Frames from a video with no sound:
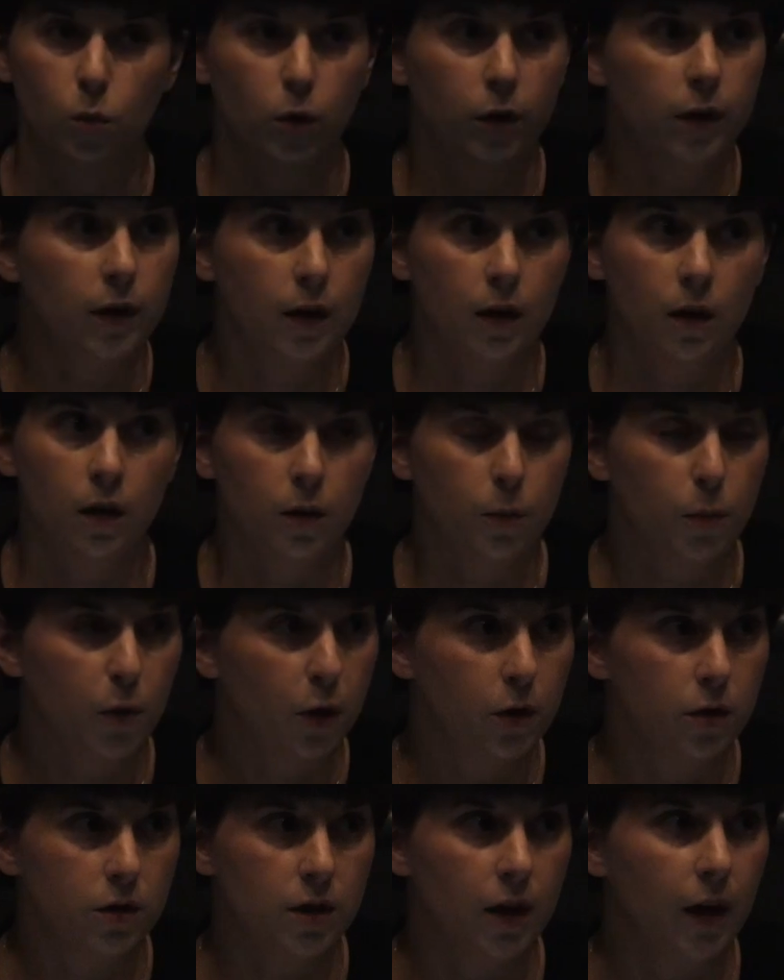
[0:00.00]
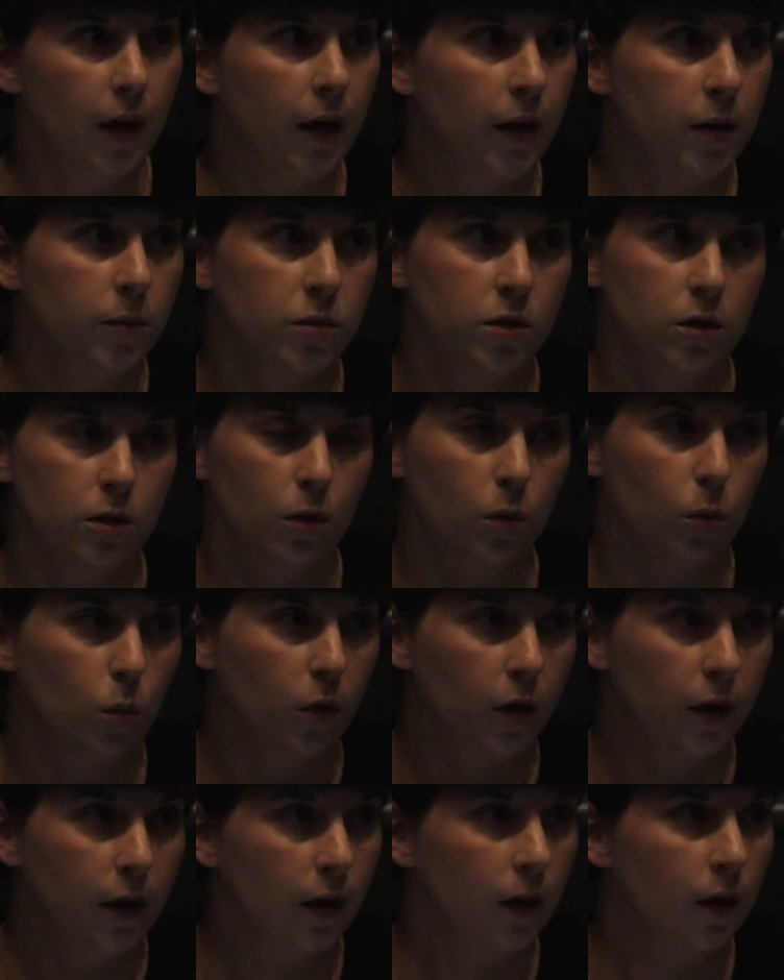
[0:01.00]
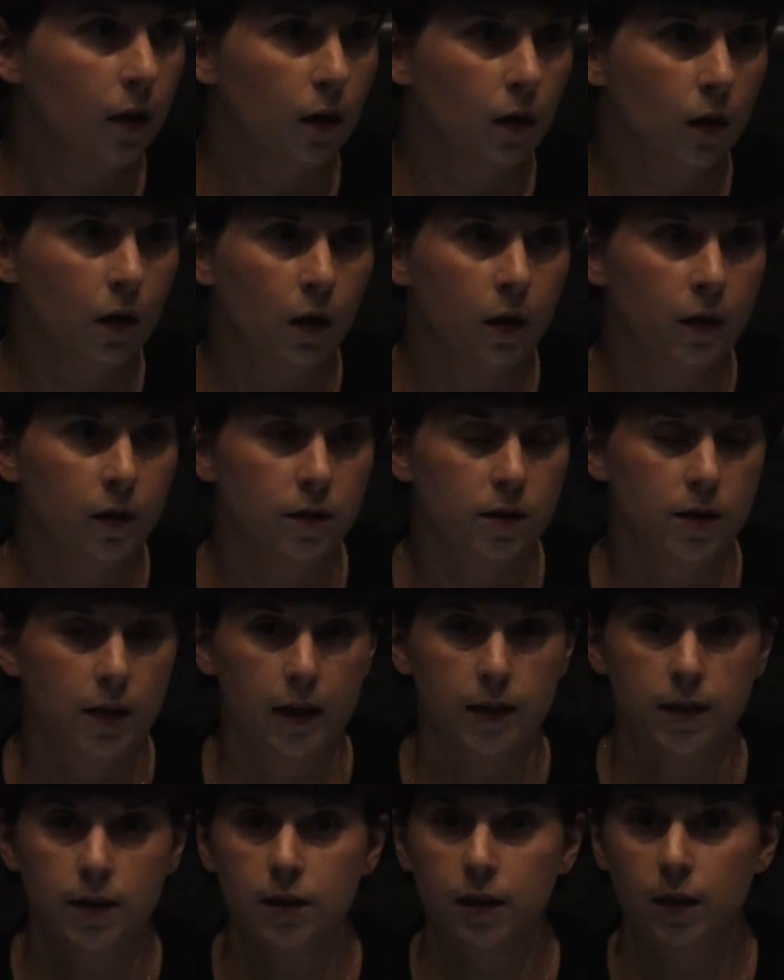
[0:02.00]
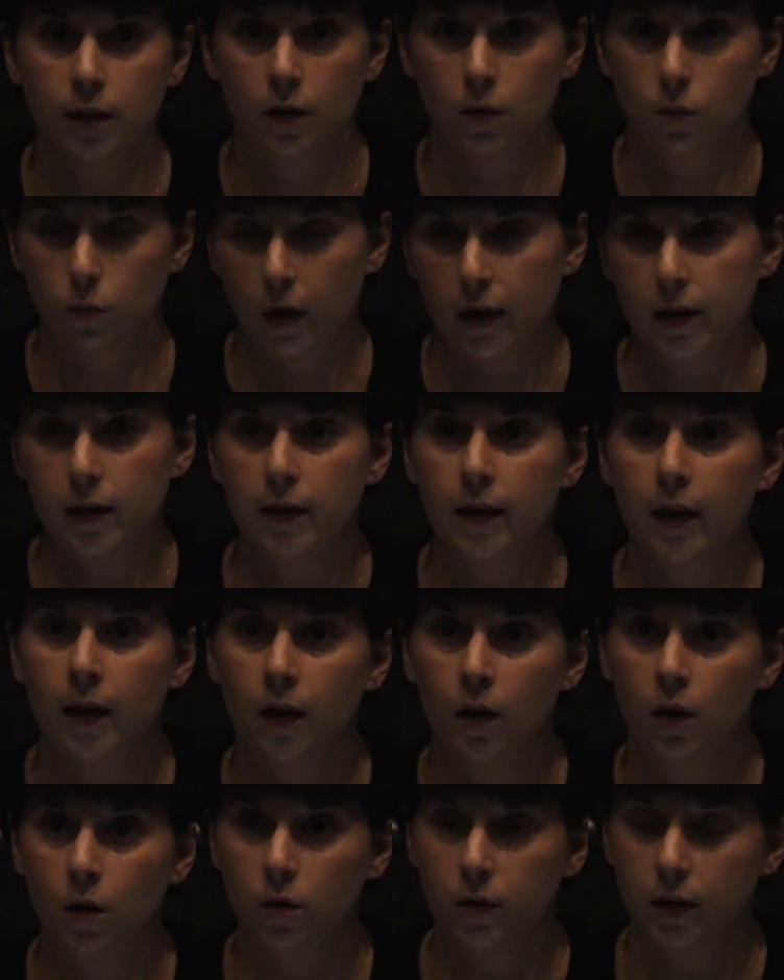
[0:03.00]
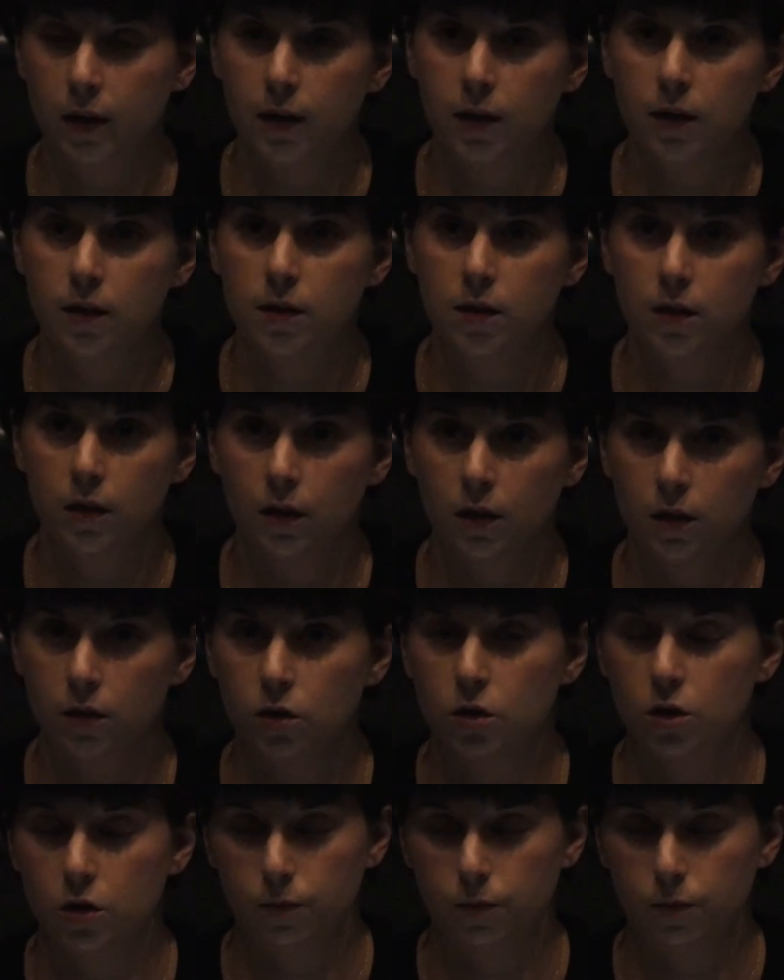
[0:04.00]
working on the prototypes, they're working on testing right now in India.